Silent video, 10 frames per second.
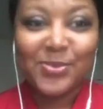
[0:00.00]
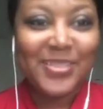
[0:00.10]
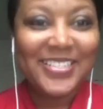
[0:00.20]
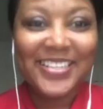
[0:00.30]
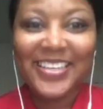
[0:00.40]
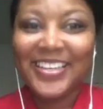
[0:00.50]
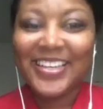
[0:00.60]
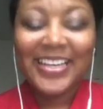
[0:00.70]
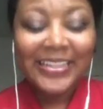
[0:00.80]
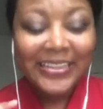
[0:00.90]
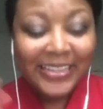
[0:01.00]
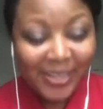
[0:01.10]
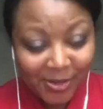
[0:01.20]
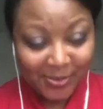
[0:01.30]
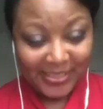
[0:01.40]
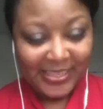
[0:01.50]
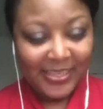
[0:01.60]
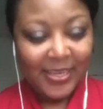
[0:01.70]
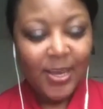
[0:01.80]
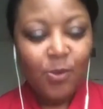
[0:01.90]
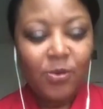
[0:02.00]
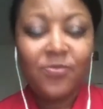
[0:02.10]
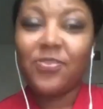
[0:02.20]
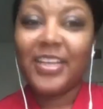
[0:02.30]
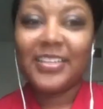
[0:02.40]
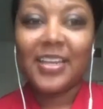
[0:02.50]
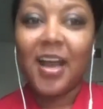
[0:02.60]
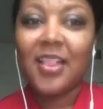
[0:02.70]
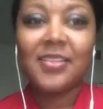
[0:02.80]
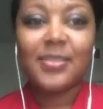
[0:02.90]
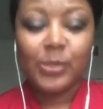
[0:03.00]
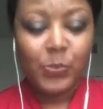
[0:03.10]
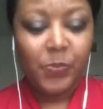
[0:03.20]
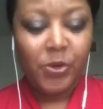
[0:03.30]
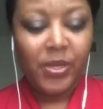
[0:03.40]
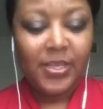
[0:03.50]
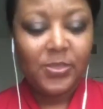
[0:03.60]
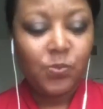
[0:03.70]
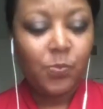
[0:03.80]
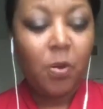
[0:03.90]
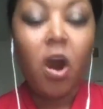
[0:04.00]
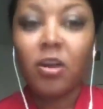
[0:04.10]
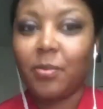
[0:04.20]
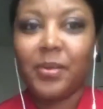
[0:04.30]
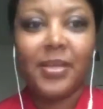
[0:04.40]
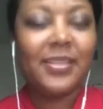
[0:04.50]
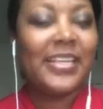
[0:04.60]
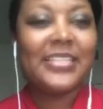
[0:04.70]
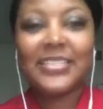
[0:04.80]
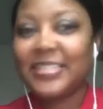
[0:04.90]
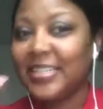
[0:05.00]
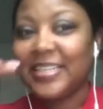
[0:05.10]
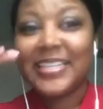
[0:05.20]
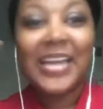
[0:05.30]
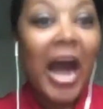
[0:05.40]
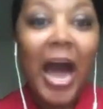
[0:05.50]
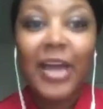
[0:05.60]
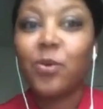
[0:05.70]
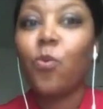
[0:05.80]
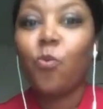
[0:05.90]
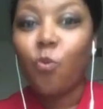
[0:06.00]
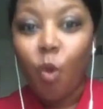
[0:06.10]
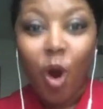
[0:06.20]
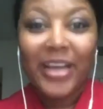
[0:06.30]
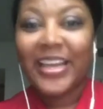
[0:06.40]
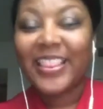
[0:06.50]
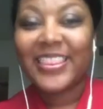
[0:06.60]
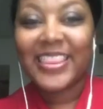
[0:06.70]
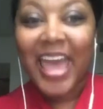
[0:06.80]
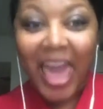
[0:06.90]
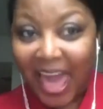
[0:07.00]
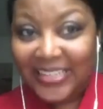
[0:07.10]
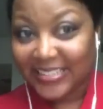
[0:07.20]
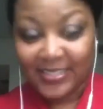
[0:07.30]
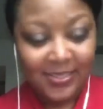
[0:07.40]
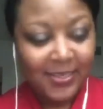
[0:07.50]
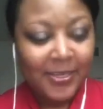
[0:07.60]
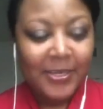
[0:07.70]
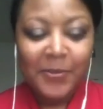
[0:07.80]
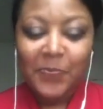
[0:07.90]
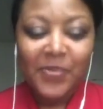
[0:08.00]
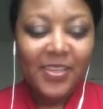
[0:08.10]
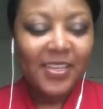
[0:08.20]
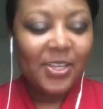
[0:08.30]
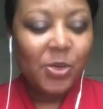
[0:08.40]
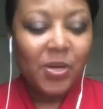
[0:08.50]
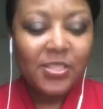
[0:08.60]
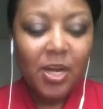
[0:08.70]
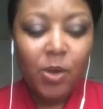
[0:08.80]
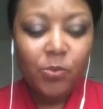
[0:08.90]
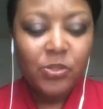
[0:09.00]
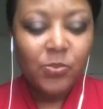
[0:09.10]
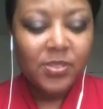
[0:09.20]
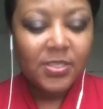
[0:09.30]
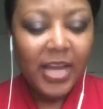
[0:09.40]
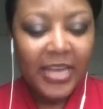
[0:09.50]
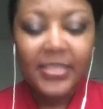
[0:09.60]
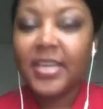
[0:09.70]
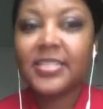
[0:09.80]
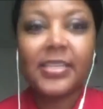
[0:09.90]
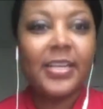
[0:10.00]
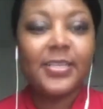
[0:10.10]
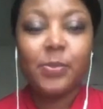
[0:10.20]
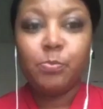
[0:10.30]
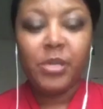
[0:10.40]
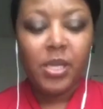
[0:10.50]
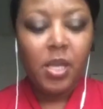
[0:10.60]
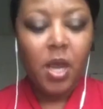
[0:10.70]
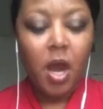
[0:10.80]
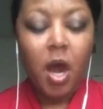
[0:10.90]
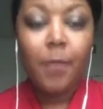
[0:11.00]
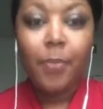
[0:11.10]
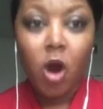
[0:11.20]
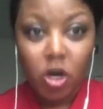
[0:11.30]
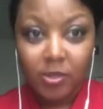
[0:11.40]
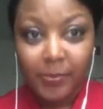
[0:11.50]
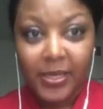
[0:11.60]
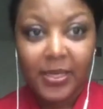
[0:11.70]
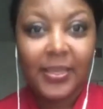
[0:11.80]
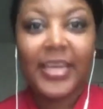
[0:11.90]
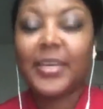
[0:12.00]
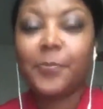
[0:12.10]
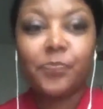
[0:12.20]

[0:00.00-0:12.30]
once again, clearly reflect the colonists' experience with Parliament. They did not want that. The U.S. Congress was not designated to be a parliament. Like,